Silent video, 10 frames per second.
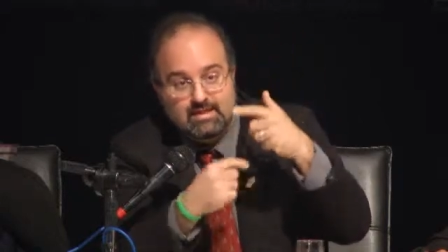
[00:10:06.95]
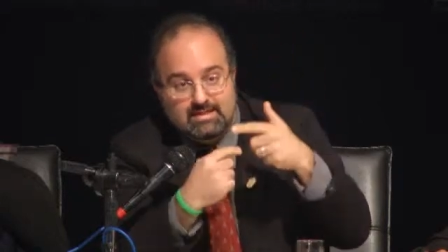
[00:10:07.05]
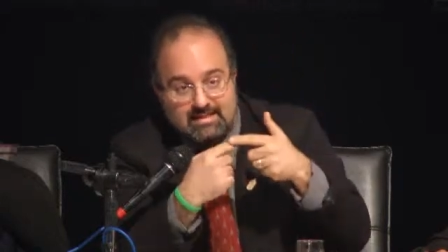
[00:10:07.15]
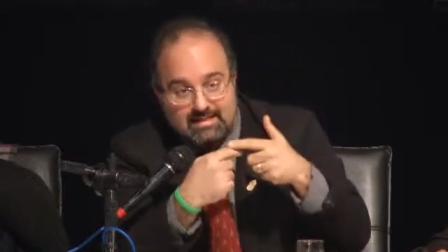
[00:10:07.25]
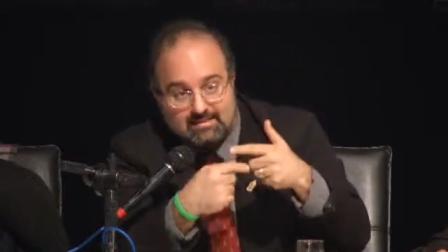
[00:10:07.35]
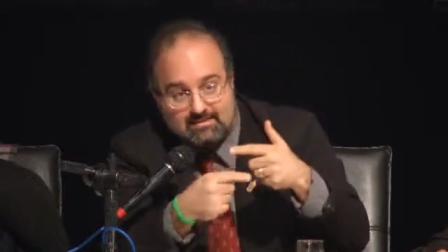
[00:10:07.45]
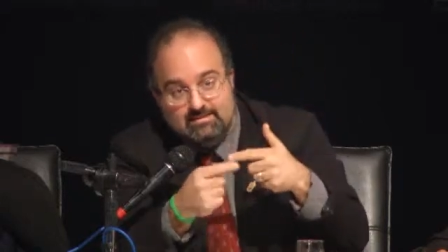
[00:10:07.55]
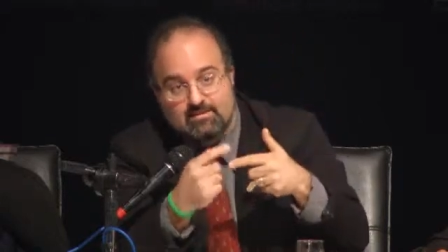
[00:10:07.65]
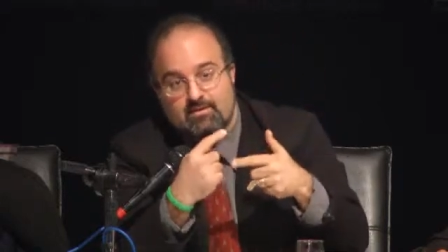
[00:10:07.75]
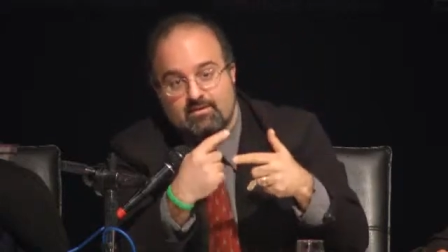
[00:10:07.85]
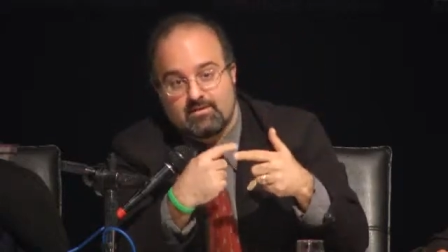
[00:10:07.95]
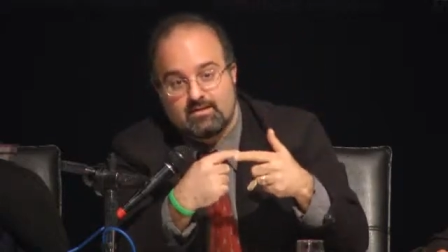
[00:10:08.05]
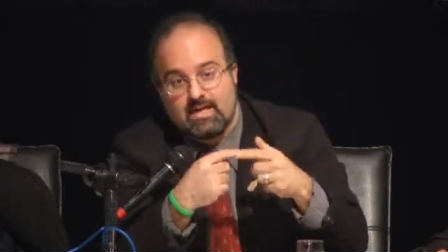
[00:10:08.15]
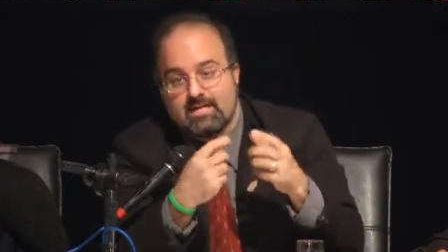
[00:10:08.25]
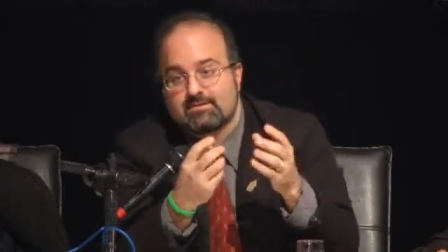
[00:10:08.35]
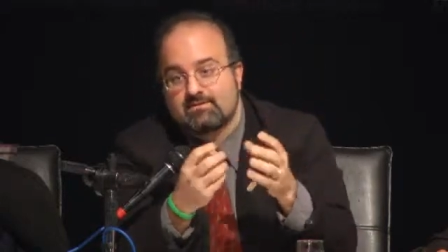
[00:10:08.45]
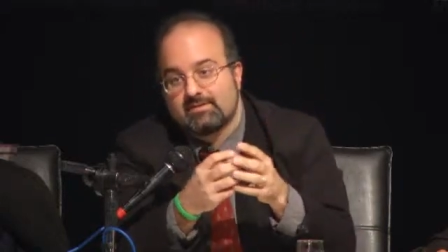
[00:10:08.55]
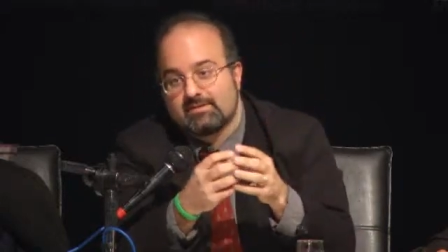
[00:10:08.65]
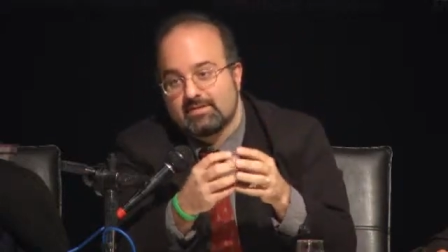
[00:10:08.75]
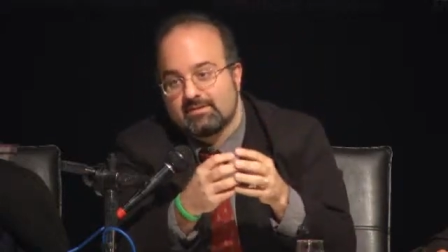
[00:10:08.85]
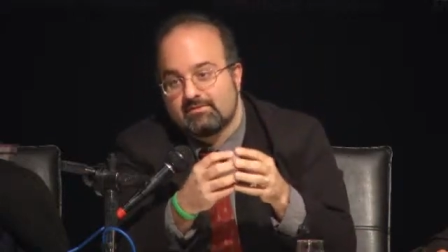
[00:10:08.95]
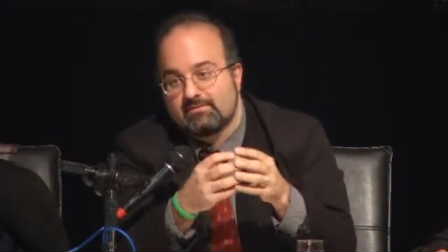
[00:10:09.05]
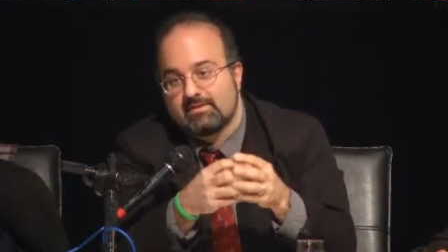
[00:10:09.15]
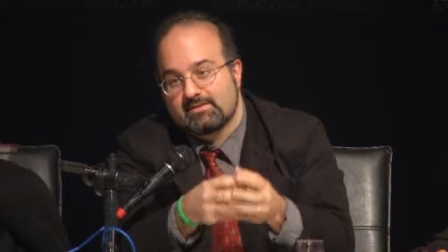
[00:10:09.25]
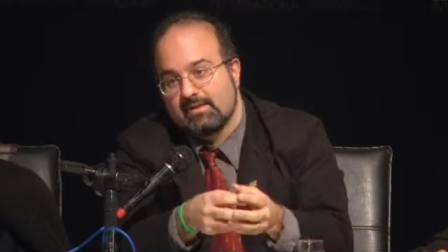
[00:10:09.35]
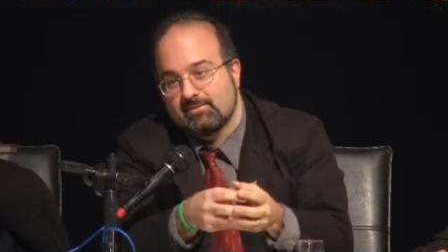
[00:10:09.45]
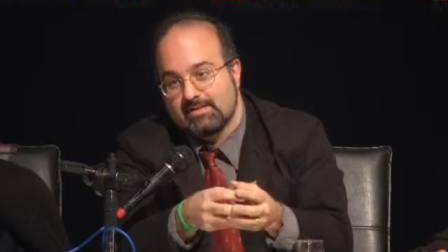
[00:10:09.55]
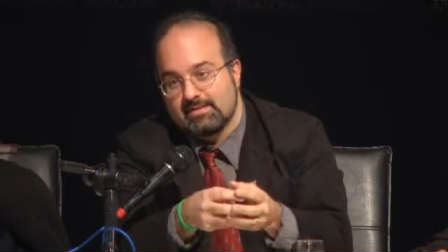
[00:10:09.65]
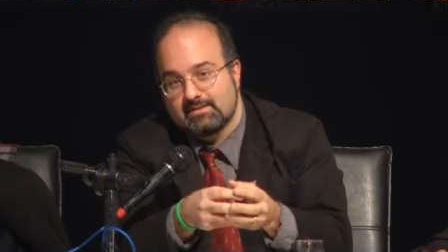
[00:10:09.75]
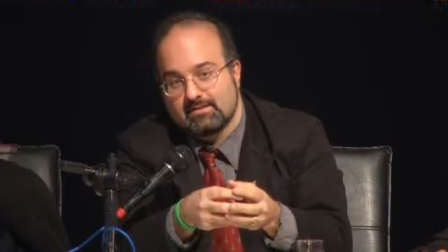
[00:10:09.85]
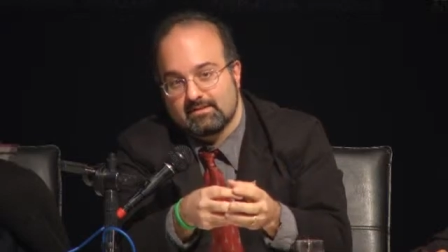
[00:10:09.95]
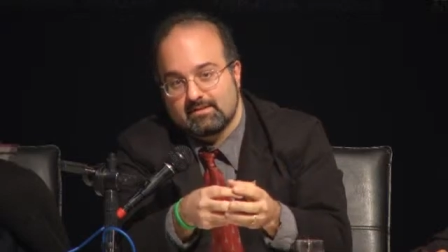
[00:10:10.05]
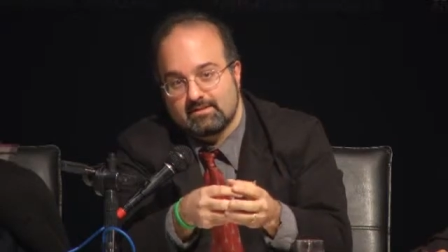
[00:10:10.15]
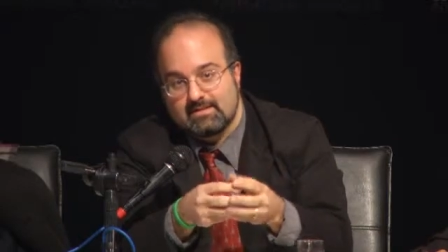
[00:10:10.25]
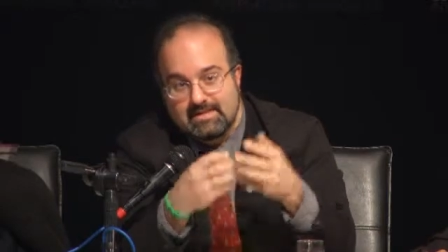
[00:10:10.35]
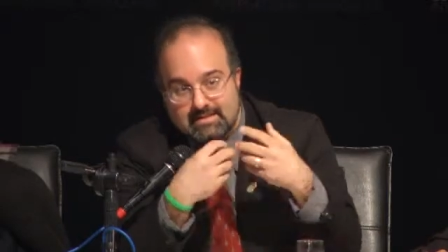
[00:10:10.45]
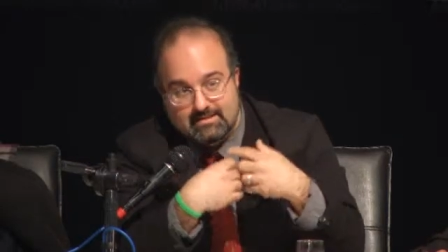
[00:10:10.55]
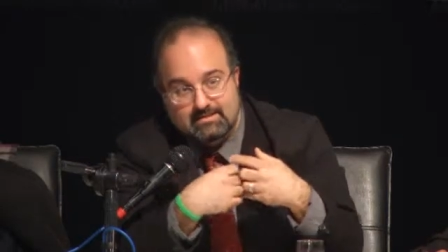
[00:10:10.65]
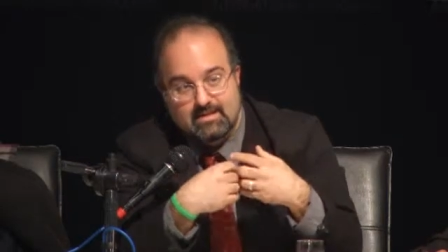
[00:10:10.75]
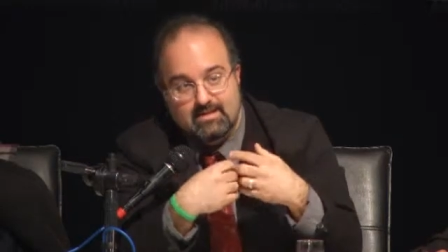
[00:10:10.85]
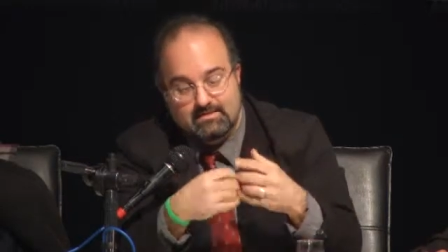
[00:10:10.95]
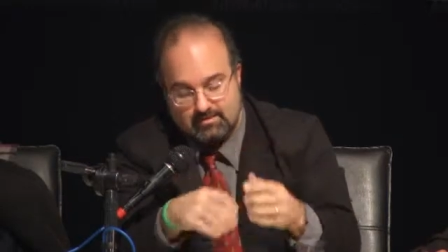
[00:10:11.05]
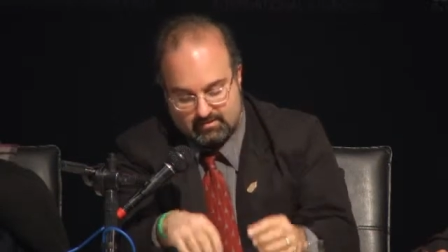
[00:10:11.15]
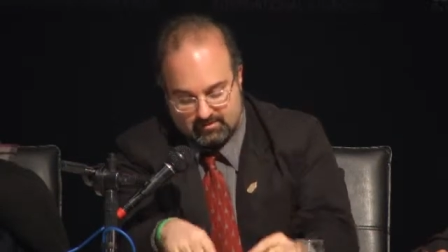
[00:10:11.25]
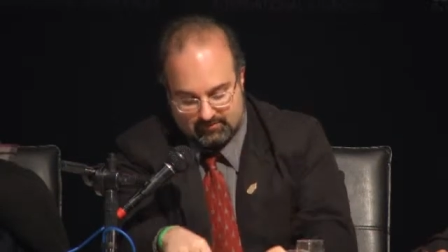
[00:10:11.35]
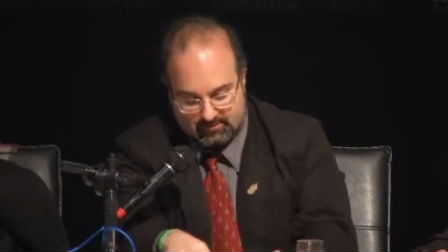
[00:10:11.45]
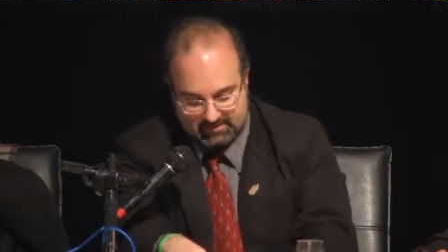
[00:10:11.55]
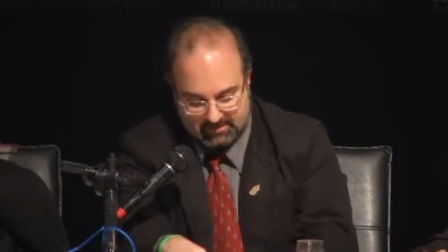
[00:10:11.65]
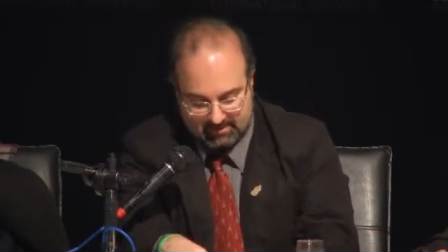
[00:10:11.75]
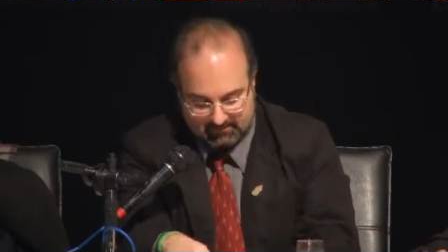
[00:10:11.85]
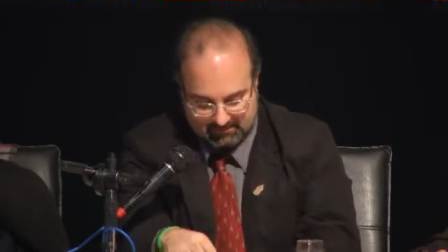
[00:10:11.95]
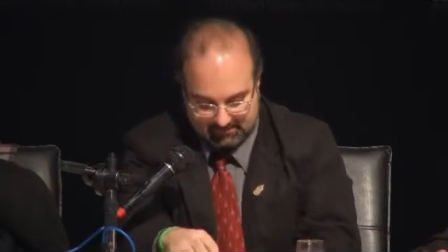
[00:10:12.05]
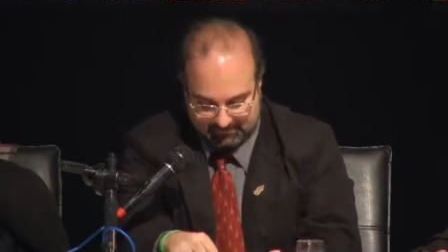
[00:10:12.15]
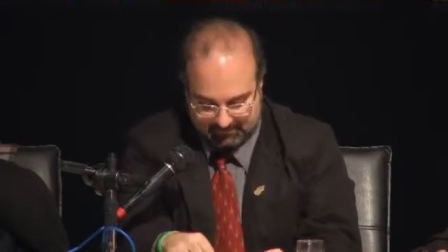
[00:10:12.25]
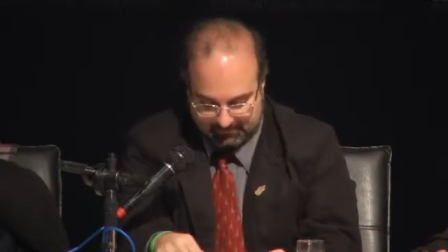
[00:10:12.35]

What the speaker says: the insan has to achieve tawheed inside of ourselves.